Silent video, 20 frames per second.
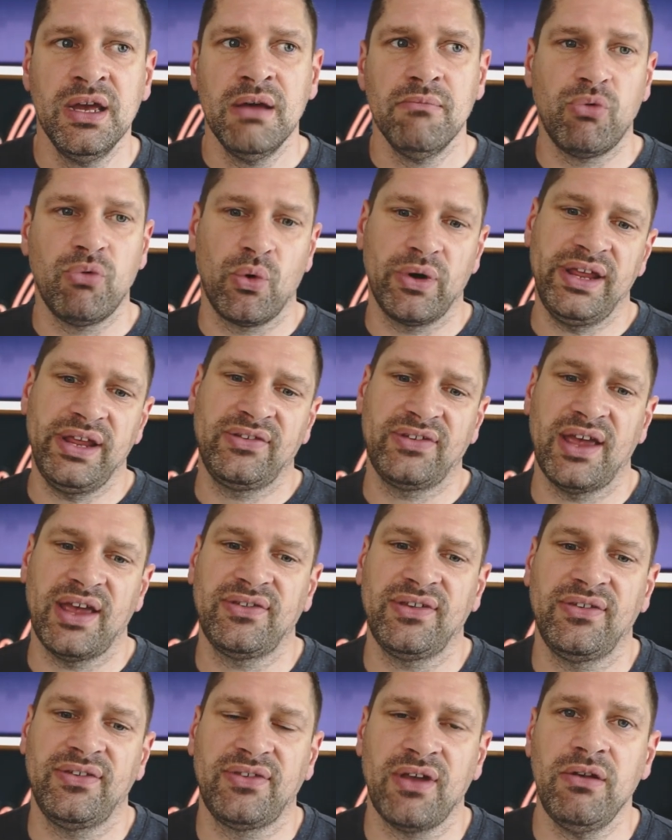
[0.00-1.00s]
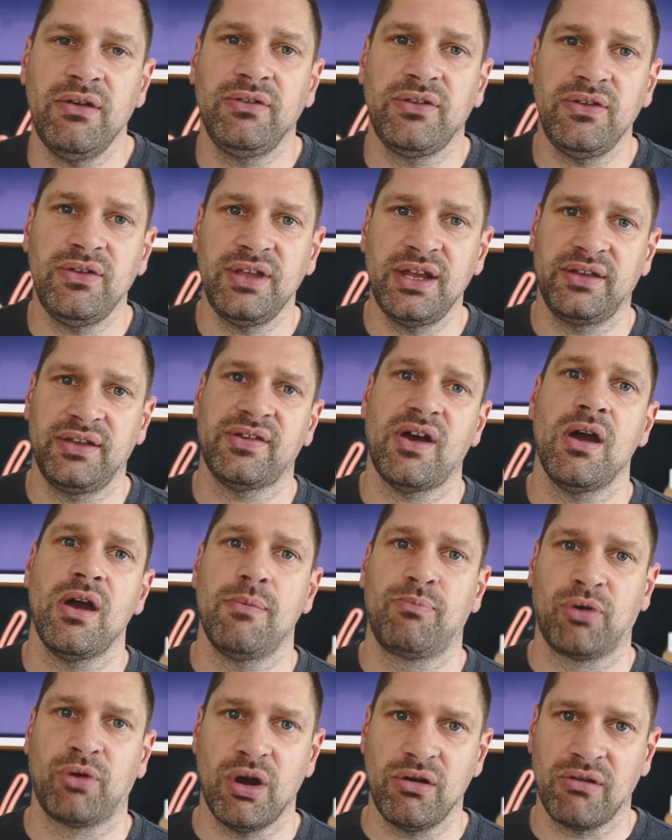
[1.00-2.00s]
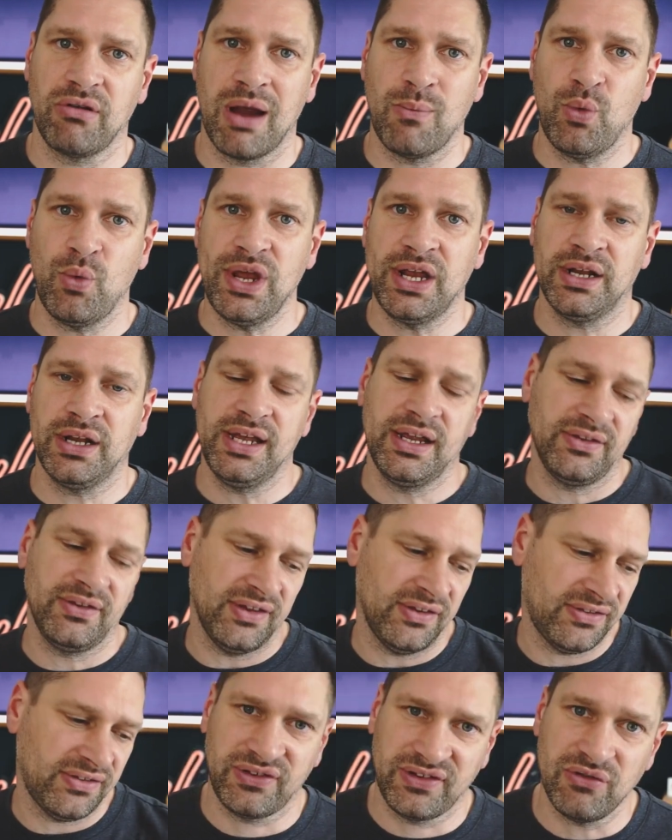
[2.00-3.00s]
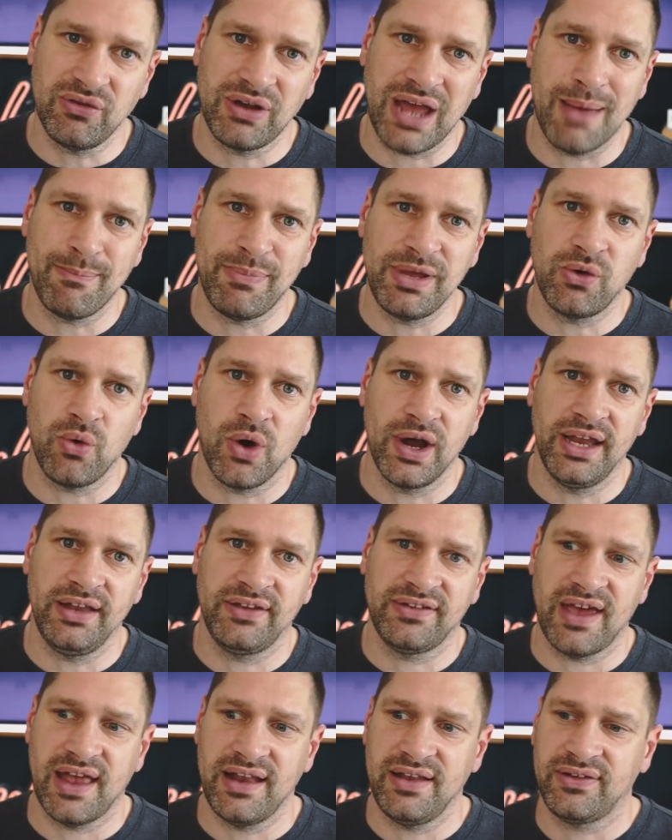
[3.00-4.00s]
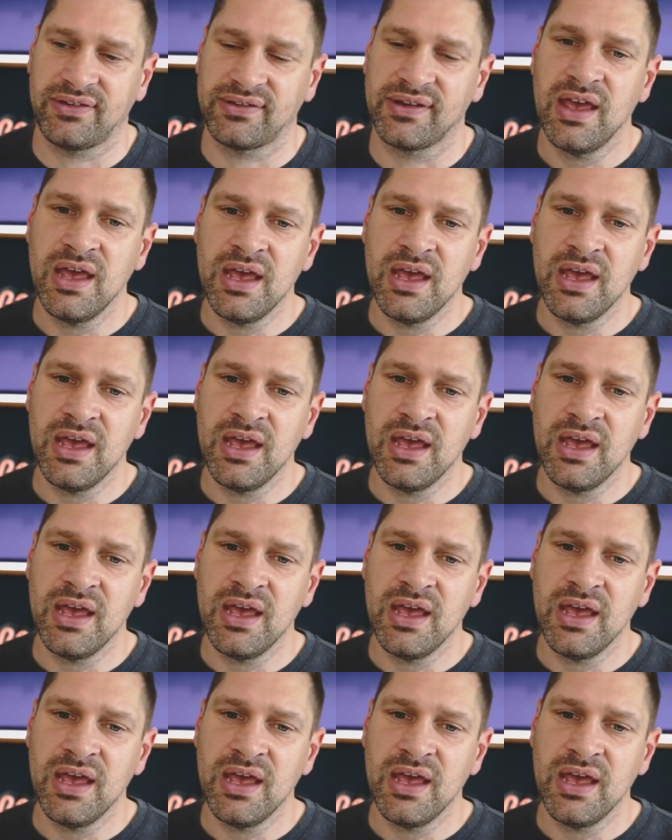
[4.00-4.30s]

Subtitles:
But what he says is, don't do the entire program weekly, because it still can be quite intense.